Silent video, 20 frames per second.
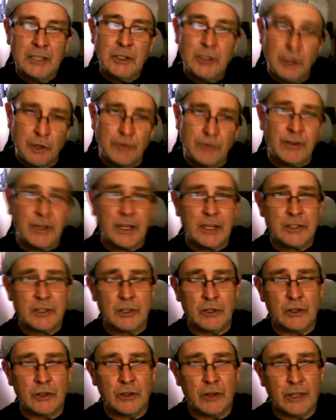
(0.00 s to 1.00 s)
you think it's a
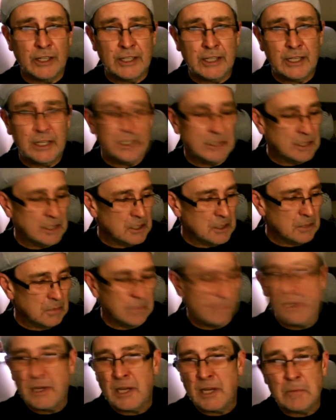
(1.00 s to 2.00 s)
good idea,
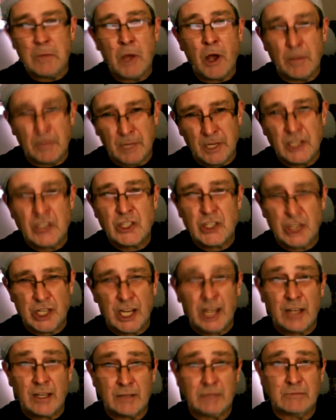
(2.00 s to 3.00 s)
but it might be a
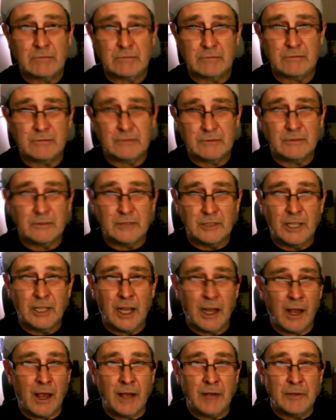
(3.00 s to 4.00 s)
shitter
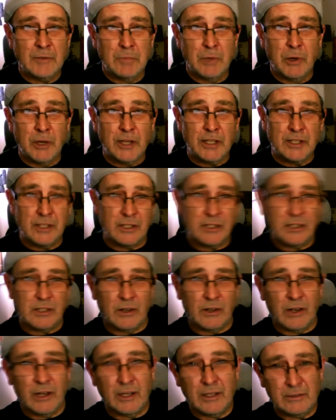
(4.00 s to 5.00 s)
and put it to the yeah.
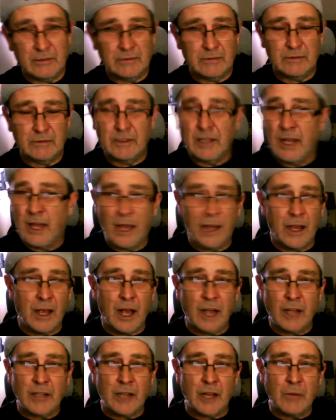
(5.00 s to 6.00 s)
side.
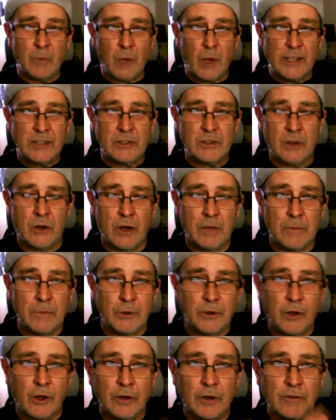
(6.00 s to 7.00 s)
Yeah, I don't waste time
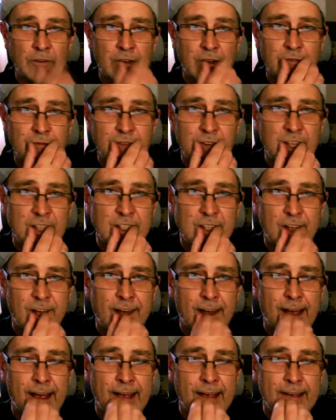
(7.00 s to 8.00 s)
on, on, on things
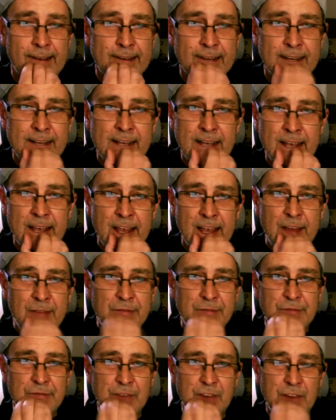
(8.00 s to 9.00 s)
like that.
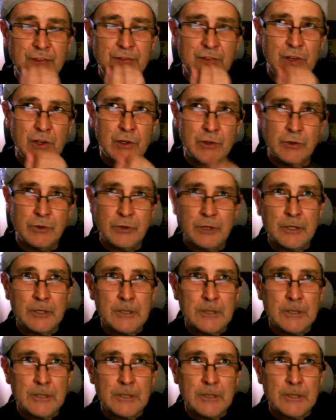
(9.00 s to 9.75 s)
If if you